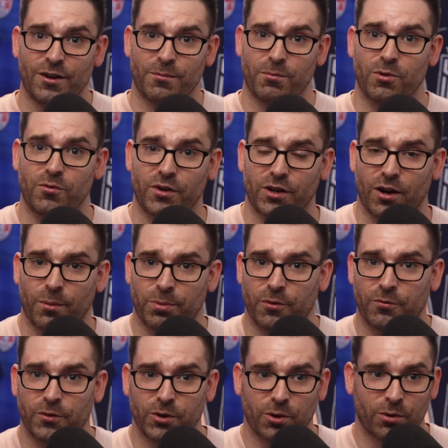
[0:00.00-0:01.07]
Moving up the
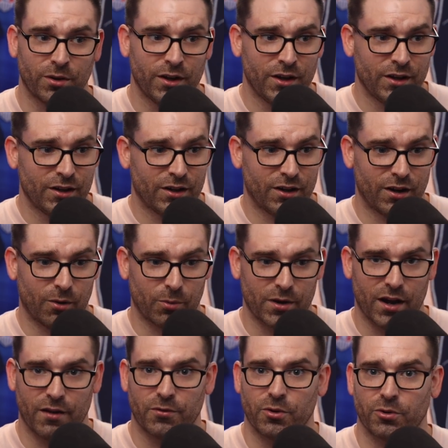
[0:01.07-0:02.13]
field, we
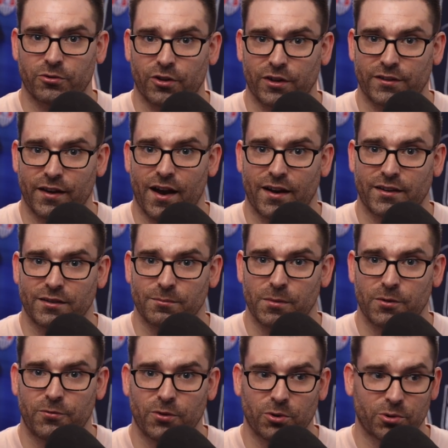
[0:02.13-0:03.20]
have those attacking
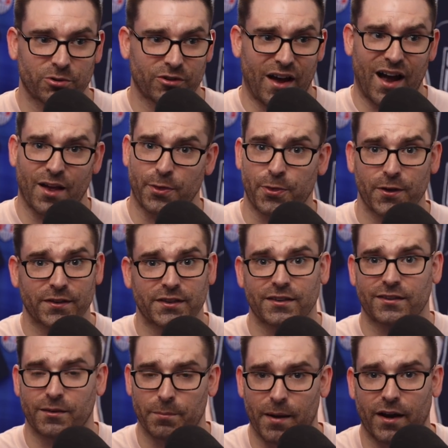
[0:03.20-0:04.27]
midfielders. I think that
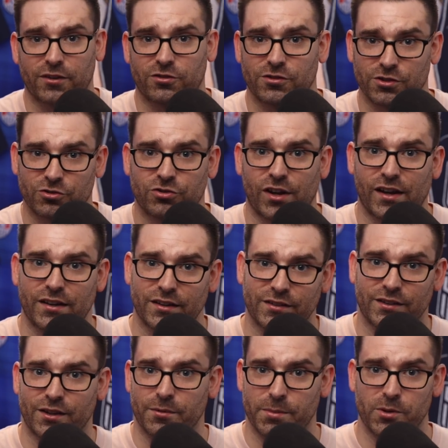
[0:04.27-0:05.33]
Sebastian Lletget is
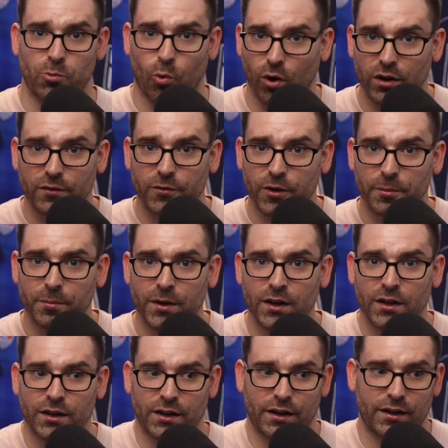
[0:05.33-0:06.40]
going to be one of them.
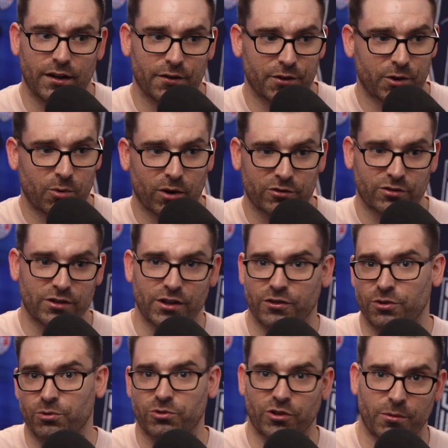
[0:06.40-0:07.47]
The question is,
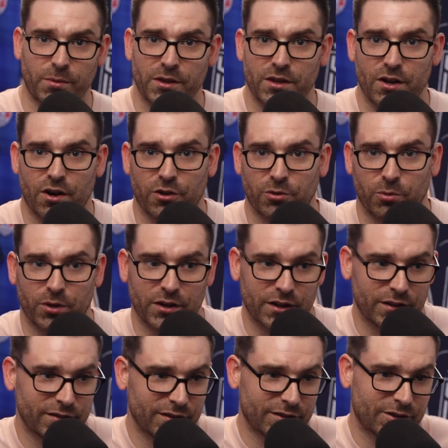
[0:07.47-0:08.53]
who's going to be the other one?
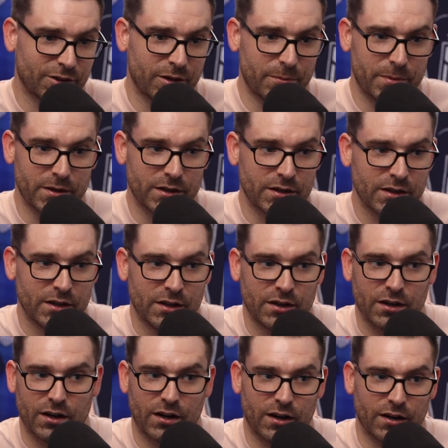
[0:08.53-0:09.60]
Is it going to be
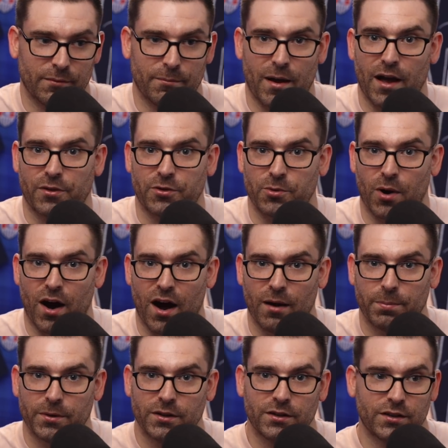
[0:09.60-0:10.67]
Matthew
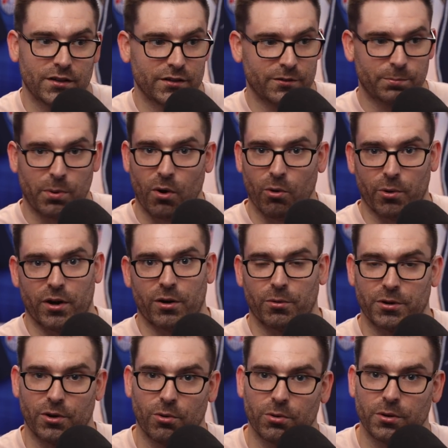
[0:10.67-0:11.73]
Hoppy? Is Paul
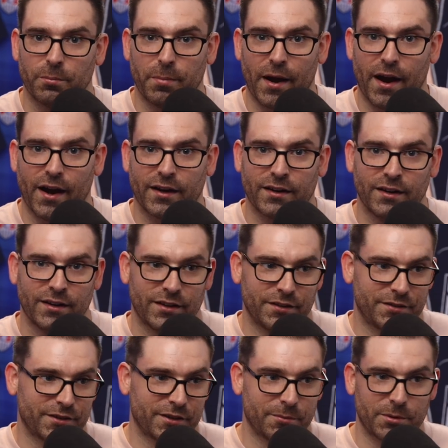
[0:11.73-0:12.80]
Areola back?
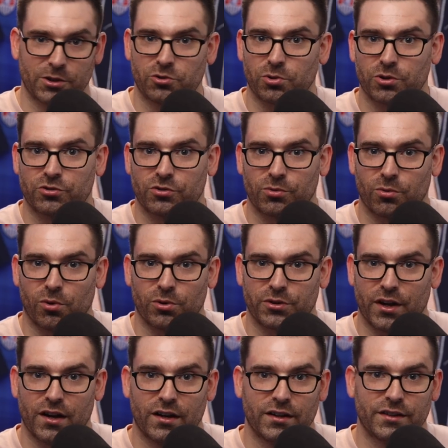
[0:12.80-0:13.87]
Is it going to be Christian
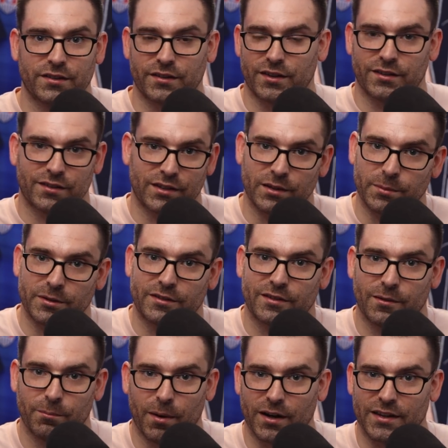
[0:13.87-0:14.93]
Roldan? Is it going to be
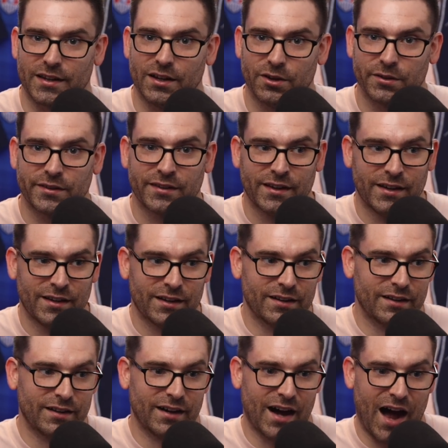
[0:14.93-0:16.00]
somebody else?
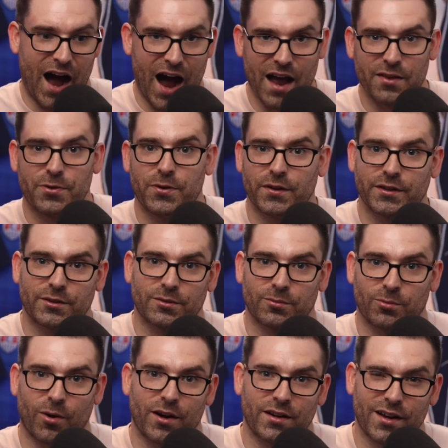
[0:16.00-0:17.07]
I think
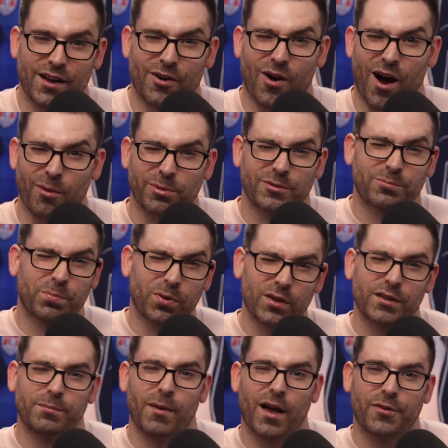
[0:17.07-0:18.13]
right now I would
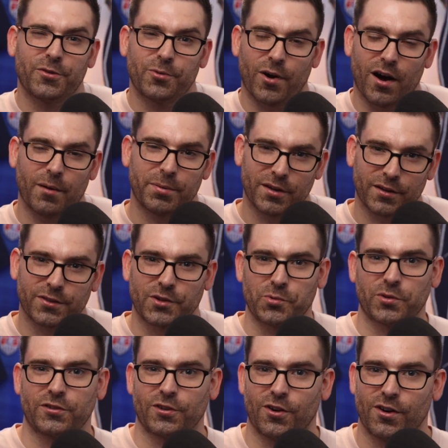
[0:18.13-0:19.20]
play Matthew Hoppy. I think
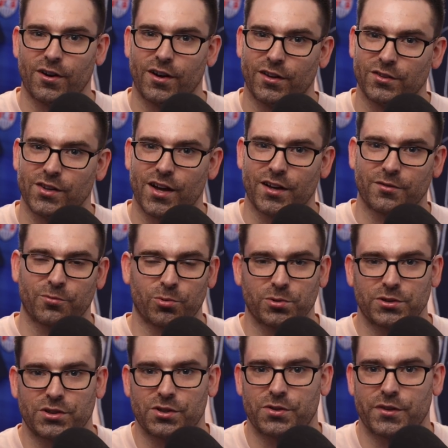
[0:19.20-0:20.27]
we saw a lot of
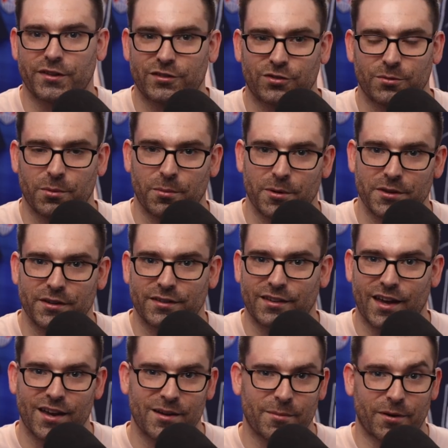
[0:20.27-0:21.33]
really good things from him in this
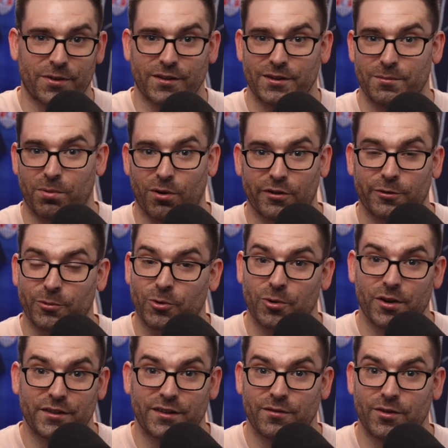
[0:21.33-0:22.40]
game. I think he brought some
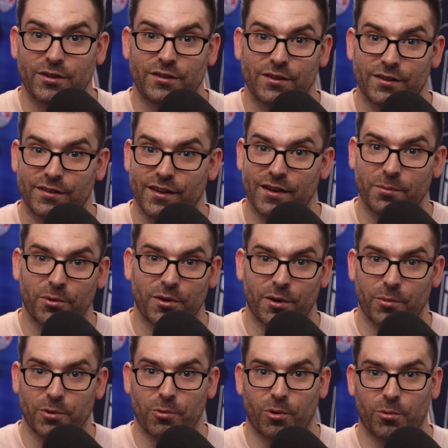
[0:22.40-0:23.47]
creativity to the table that
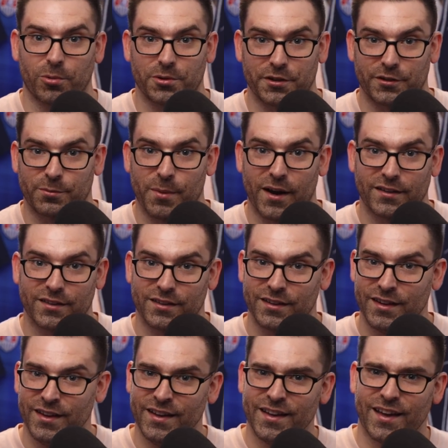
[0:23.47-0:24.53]
we weren't really expecting.
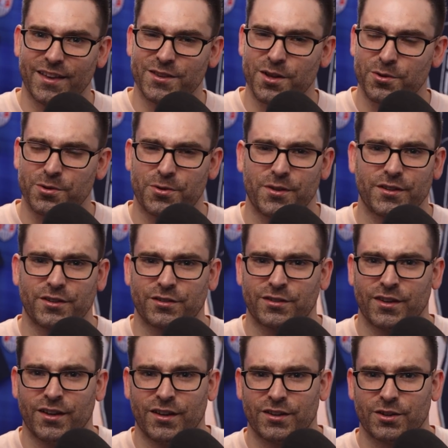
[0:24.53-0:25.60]
And the other thing is,
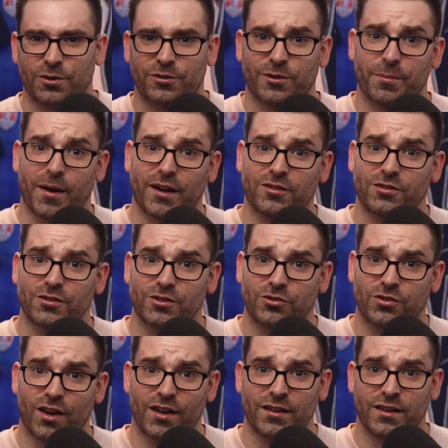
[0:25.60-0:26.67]
Sebastian
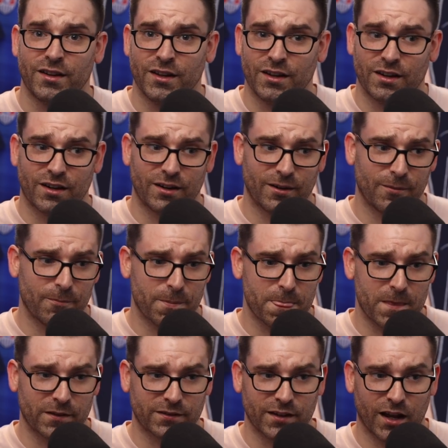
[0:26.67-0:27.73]
Lletget
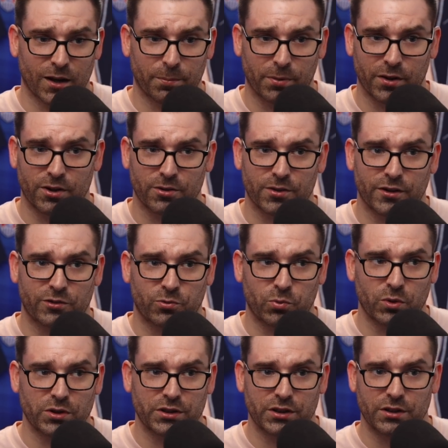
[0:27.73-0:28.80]
is not a player that's
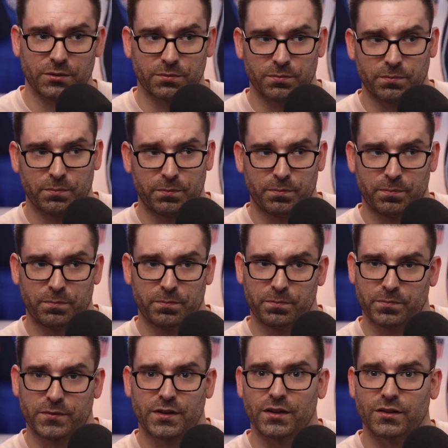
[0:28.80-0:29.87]
really going to
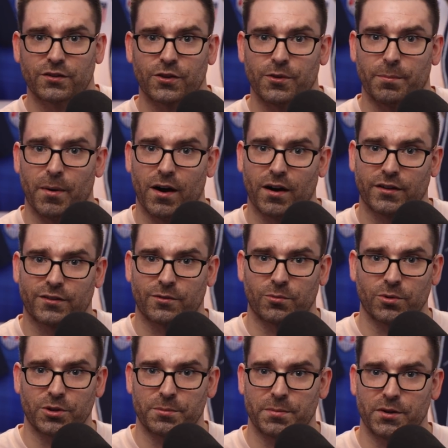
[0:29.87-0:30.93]
get into the box and
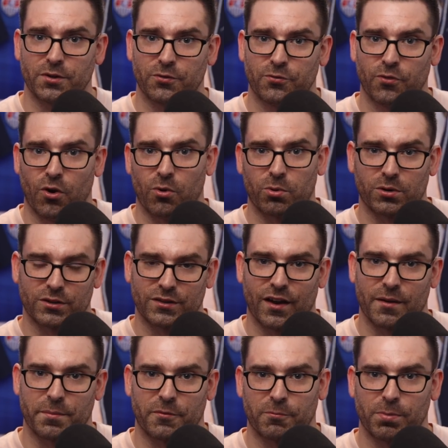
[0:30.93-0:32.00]
really be a forward
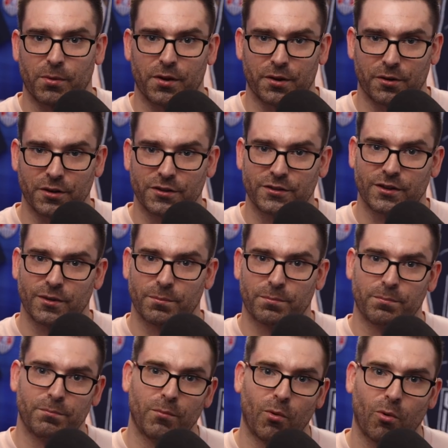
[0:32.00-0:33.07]
type of player. He's going
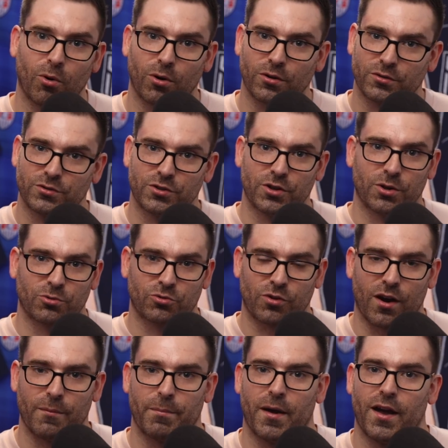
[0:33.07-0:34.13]
to more,
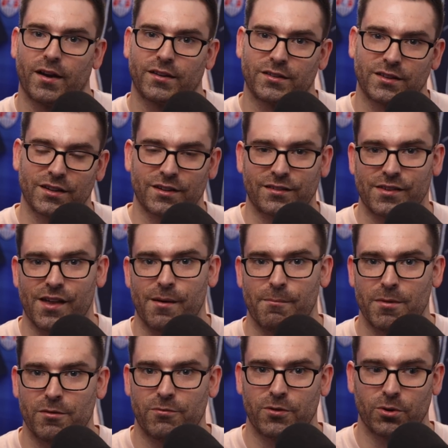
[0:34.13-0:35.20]
drop back and get into that
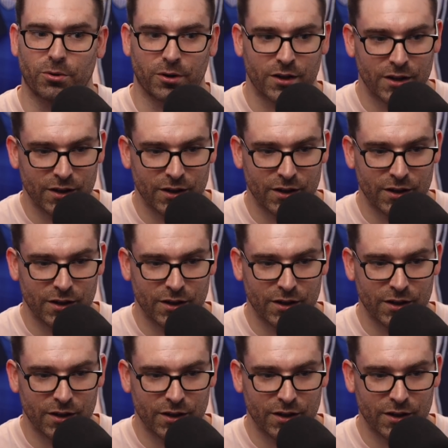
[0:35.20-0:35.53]
midfield.